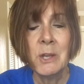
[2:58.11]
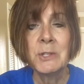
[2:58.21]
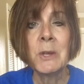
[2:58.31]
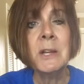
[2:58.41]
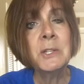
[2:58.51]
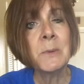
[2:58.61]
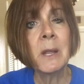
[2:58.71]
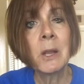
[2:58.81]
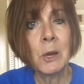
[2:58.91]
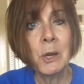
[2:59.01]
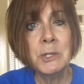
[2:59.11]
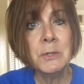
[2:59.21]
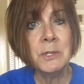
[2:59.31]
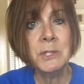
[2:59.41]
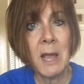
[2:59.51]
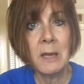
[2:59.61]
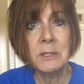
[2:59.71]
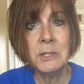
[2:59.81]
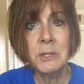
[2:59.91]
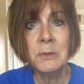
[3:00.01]
So I just want to encourage you and
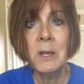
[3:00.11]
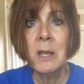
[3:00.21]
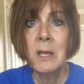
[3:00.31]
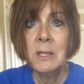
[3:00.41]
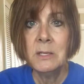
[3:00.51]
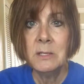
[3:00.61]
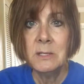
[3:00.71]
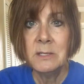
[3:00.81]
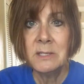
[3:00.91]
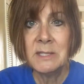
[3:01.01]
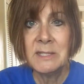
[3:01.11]
challenge you to